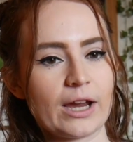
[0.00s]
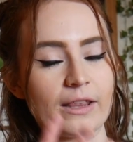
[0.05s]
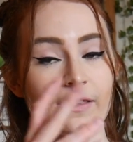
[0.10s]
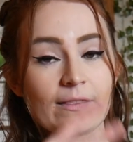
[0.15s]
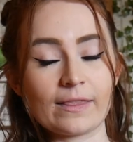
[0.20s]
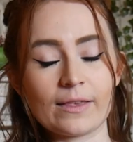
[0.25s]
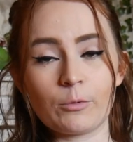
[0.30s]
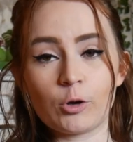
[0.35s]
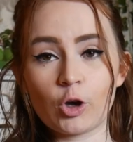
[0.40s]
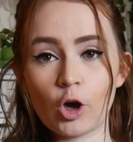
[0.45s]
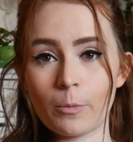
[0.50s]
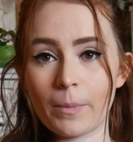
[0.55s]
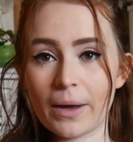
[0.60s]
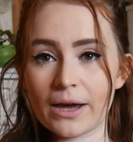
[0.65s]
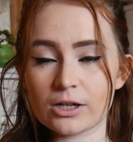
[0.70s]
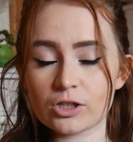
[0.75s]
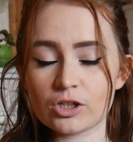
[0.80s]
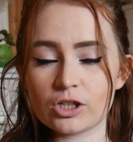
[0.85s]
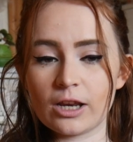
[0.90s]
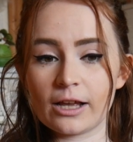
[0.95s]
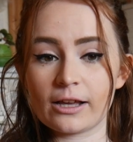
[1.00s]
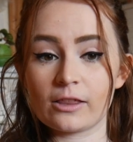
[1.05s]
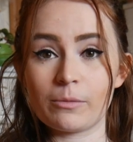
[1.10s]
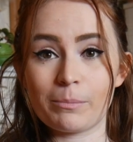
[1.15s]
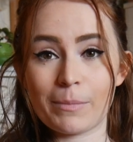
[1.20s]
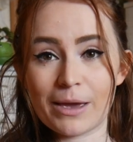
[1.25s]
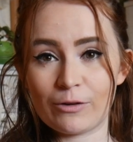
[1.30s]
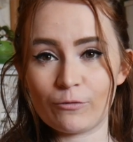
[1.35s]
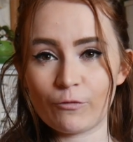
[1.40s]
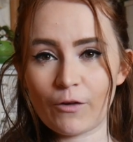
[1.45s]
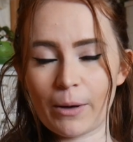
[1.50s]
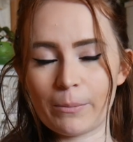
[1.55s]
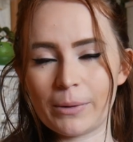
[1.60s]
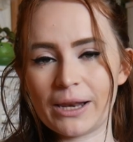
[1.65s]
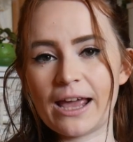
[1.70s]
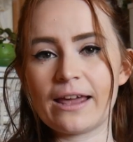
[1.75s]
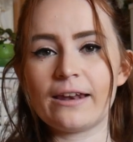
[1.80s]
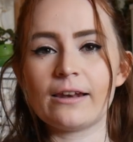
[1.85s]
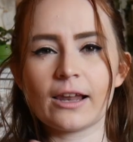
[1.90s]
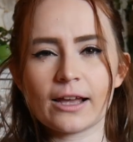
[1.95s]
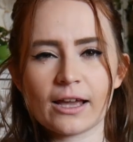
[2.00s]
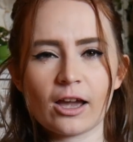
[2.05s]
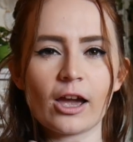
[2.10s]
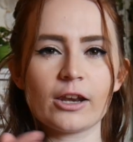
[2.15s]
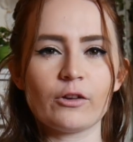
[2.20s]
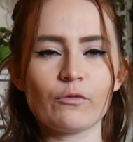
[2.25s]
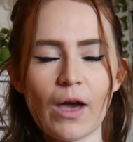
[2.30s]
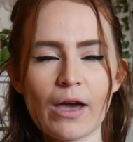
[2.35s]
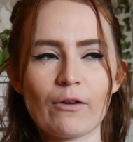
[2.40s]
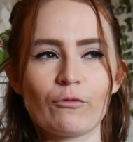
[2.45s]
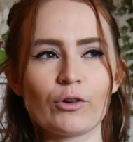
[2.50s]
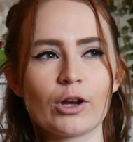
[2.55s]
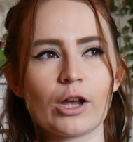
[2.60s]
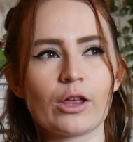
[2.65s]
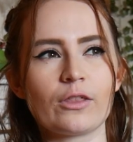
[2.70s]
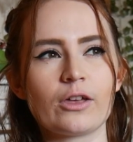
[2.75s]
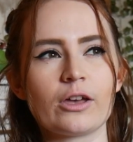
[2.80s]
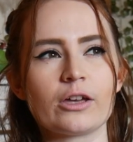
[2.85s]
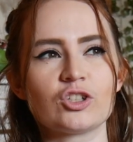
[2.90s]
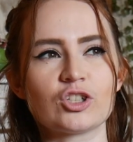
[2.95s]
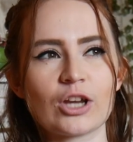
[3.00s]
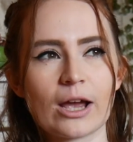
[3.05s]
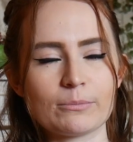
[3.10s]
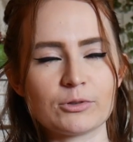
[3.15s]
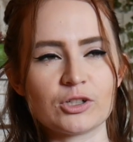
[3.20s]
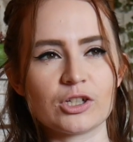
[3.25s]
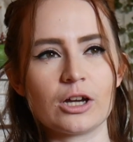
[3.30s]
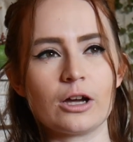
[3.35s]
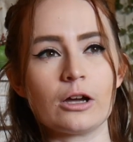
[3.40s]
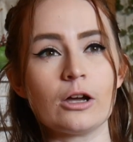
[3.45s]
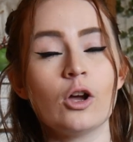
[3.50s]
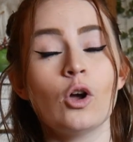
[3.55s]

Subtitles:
and then they would go back to like the main family, and like kind of every other chapter